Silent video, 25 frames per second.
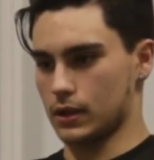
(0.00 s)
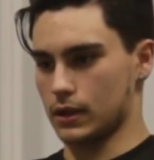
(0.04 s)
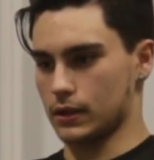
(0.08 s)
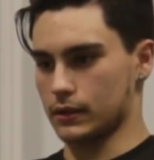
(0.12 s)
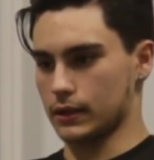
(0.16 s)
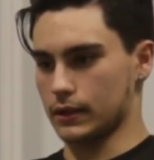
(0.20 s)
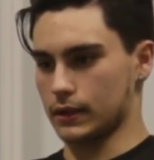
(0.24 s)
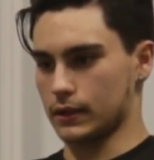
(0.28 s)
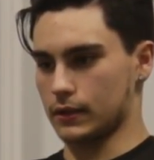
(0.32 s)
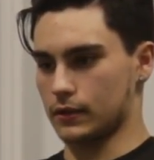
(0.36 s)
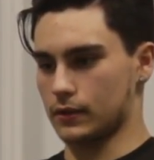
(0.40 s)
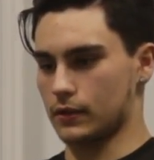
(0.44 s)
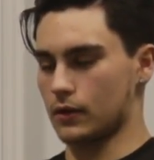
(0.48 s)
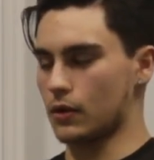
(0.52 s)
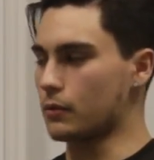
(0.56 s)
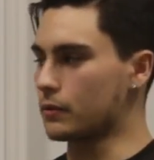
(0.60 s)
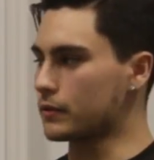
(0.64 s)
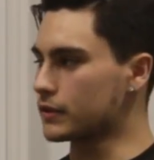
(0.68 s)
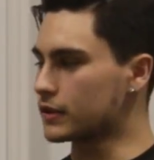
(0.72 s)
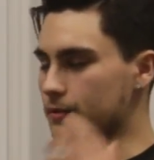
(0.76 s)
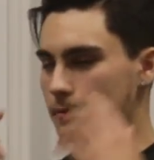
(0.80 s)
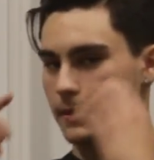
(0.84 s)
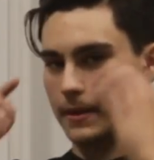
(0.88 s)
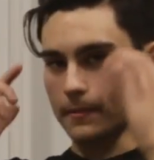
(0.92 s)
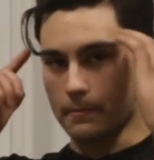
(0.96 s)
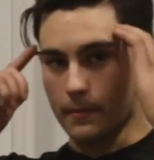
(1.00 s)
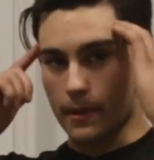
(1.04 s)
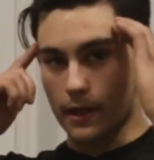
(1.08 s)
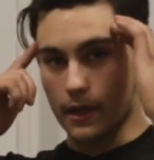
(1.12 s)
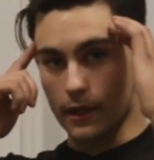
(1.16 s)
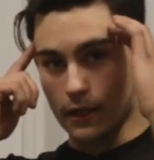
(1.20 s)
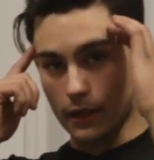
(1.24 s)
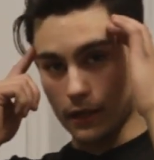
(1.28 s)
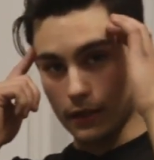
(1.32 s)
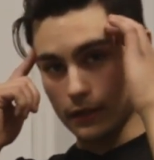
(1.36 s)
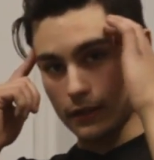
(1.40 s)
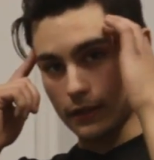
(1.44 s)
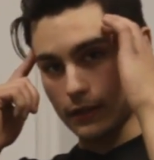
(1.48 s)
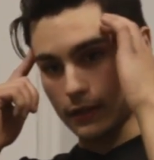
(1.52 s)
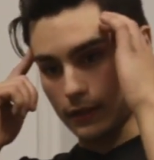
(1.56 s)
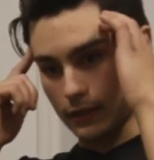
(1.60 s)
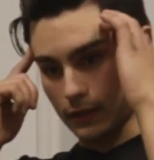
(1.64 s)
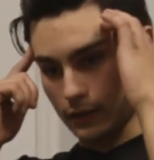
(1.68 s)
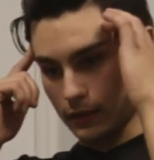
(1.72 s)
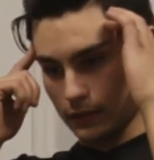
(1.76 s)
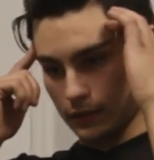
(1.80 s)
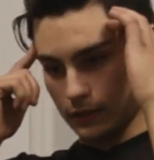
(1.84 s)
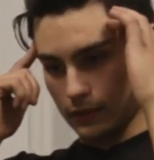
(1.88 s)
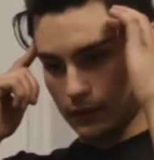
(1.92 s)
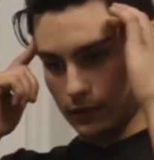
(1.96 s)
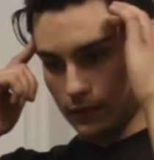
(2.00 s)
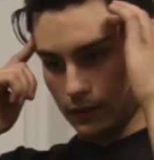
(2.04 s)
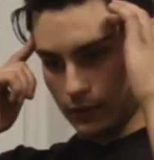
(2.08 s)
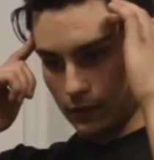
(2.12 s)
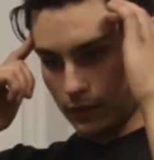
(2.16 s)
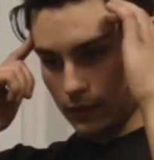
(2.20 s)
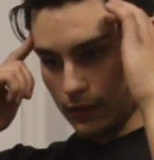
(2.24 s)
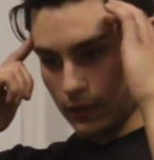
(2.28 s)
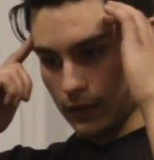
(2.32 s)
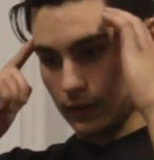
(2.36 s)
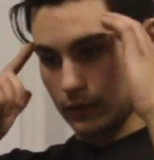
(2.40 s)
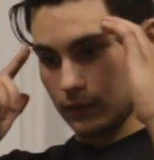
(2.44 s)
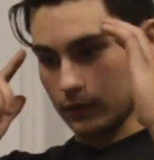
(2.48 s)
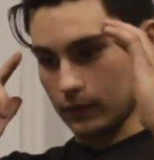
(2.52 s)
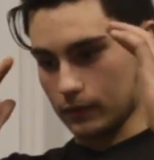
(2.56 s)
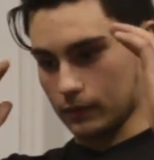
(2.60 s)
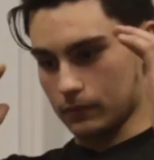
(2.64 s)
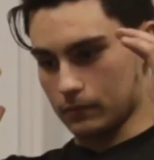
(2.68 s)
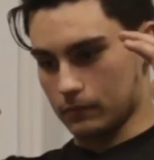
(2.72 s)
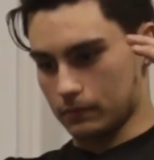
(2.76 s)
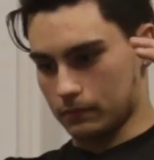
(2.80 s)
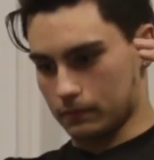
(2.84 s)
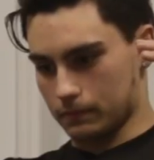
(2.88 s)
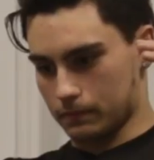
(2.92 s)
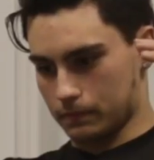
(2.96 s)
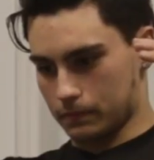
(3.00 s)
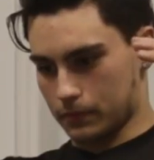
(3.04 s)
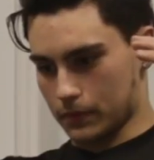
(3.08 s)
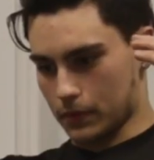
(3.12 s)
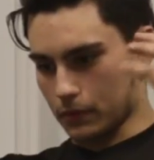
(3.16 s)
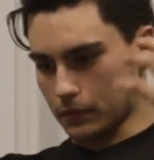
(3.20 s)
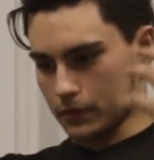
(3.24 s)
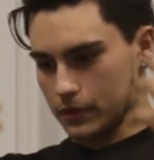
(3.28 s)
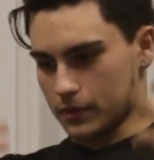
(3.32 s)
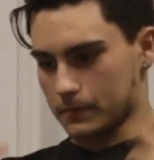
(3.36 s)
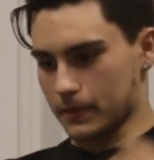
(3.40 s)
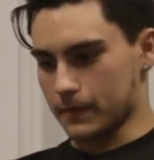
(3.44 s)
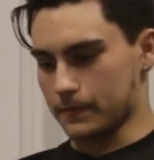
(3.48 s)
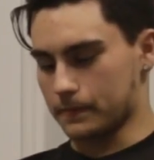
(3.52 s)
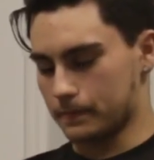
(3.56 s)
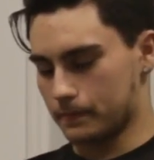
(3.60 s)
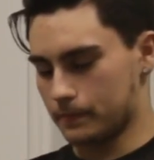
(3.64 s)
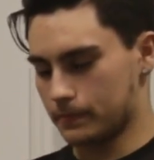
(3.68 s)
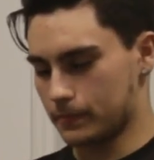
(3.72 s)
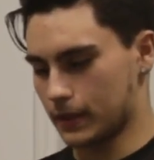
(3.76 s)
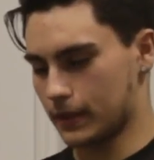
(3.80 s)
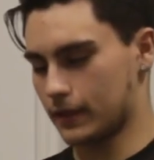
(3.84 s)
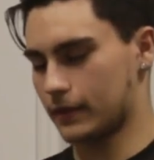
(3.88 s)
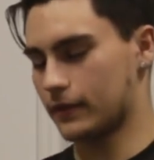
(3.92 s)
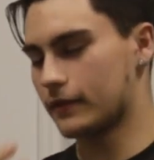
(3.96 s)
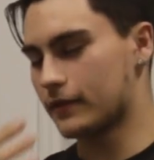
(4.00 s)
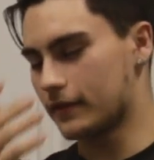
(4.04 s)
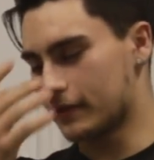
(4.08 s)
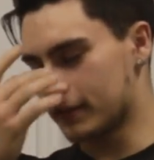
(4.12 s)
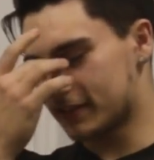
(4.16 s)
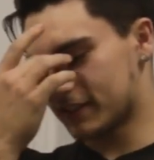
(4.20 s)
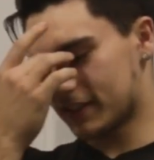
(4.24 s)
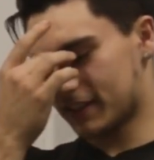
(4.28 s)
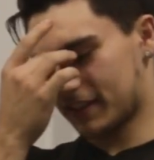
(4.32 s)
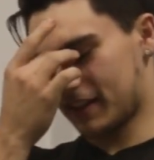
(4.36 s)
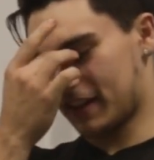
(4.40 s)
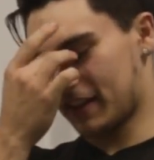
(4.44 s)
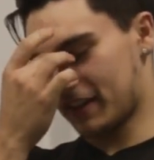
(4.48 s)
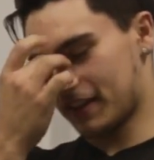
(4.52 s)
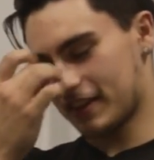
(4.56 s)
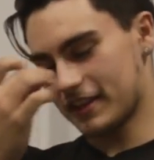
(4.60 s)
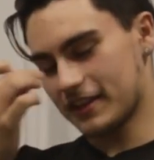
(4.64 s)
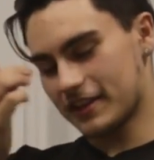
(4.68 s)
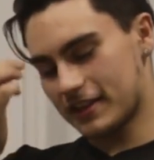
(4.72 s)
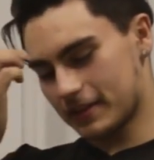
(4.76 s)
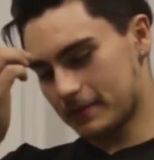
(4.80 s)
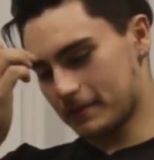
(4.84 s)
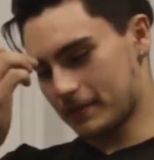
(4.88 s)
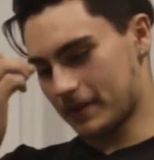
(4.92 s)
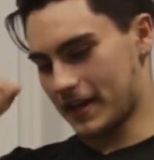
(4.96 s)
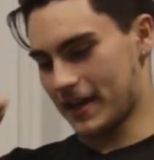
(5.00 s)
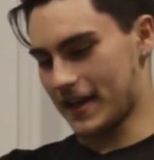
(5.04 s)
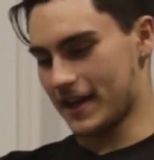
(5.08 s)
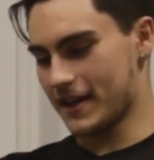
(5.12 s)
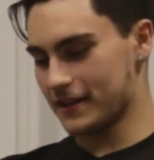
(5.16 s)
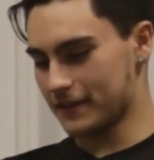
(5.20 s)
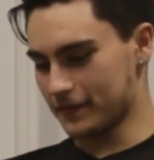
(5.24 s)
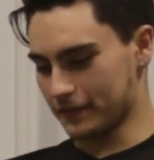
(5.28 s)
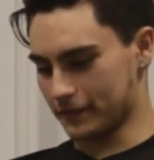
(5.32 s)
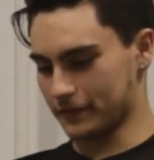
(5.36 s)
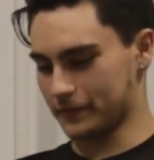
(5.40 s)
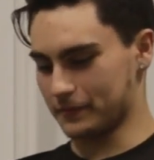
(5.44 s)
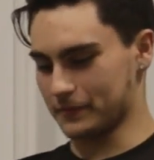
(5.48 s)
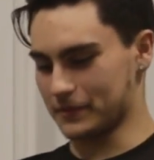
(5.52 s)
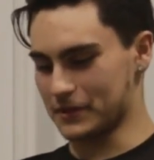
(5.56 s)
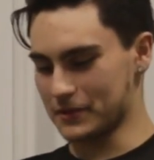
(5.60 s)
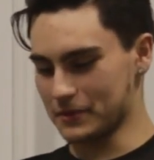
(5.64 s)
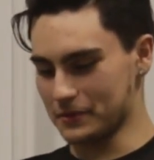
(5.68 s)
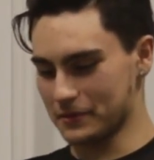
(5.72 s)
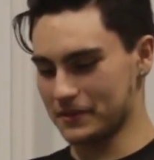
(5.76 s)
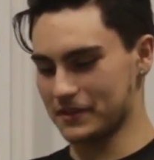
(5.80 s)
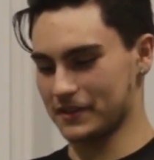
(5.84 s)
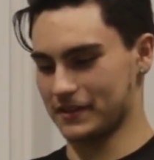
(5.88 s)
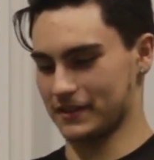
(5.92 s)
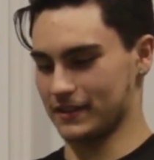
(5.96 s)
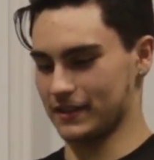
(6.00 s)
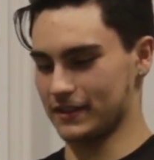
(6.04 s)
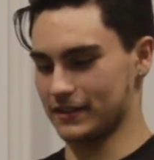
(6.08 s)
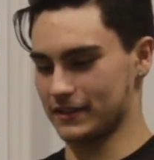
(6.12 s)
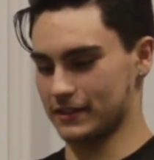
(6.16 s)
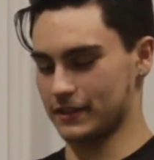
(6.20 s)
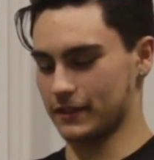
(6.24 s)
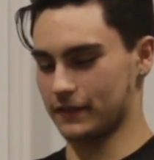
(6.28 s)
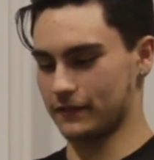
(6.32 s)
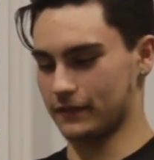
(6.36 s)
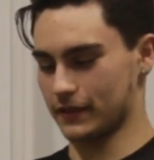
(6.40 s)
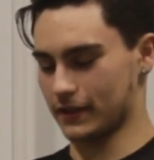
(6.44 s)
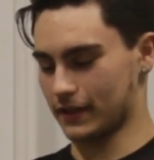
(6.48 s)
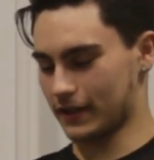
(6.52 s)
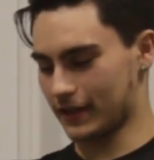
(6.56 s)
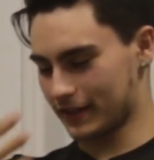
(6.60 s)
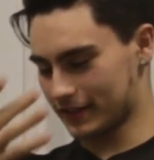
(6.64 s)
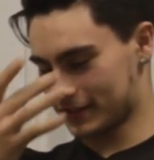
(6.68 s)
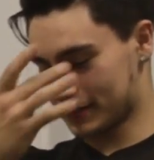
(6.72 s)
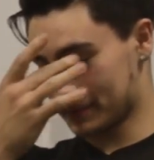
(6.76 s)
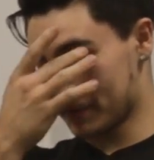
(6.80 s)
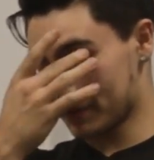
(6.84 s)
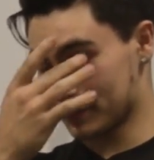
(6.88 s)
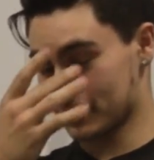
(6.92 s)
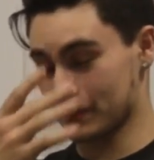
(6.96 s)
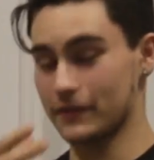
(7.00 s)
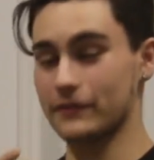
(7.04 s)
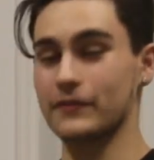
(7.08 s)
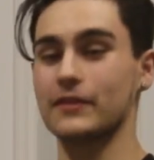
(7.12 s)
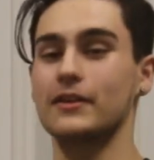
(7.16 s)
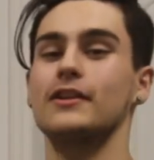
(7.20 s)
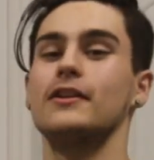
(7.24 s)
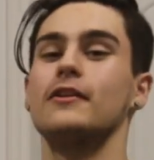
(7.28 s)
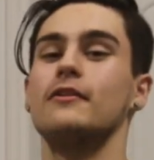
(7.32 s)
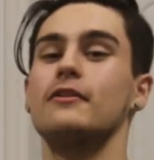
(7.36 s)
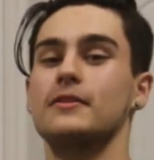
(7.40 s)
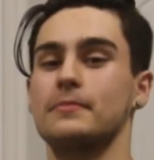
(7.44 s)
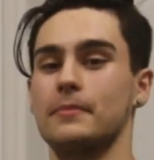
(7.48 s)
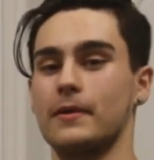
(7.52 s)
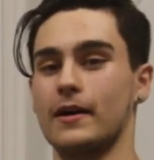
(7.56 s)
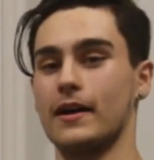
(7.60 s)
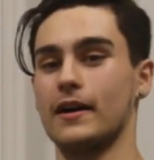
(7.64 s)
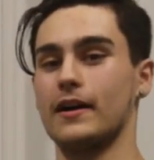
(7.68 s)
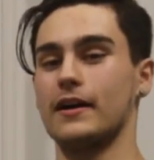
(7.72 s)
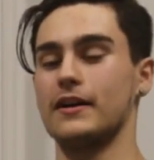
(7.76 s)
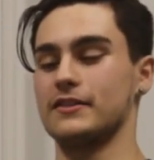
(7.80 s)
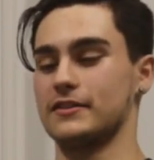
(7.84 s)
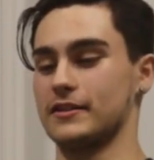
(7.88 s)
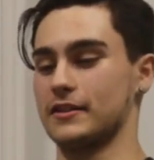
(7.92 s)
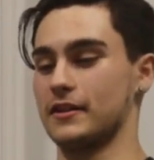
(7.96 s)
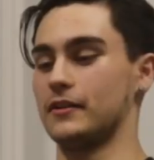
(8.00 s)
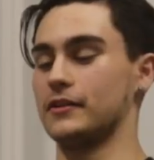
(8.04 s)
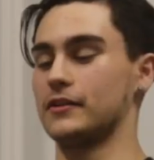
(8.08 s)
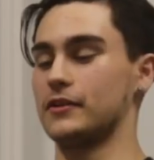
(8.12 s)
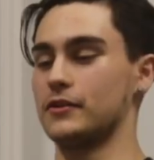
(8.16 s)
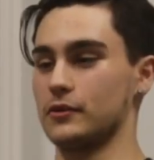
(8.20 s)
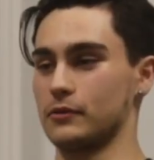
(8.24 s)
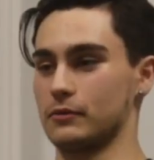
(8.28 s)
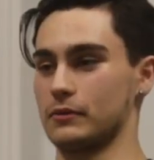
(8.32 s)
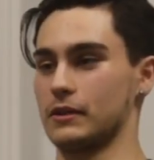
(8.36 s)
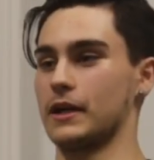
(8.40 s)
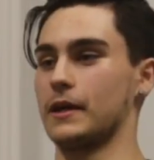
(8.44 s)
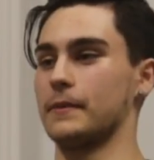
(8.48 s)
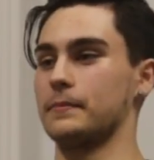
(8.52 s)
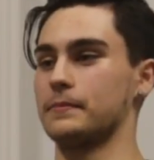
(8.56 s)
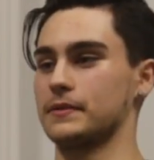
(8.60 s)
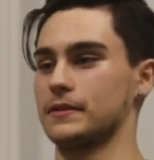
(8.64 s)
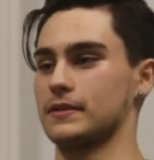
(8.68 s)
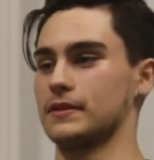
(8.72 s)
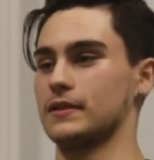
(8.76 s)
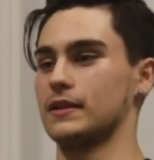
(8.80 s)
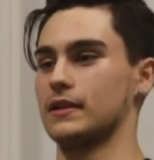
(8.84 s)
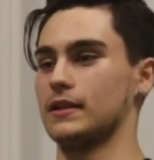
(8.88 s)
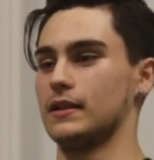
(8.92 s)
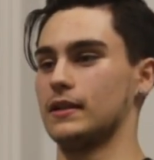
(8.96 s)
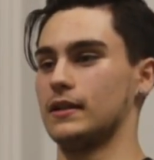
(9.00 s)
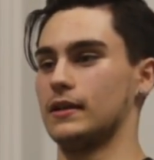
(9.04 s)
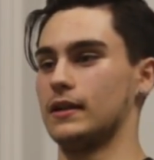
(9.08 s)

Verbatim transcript: I like go into my mind and then go into my I don't know. It's like I think in my head of doing it instead of like I sometimes I even close my eyes and I'll do reps.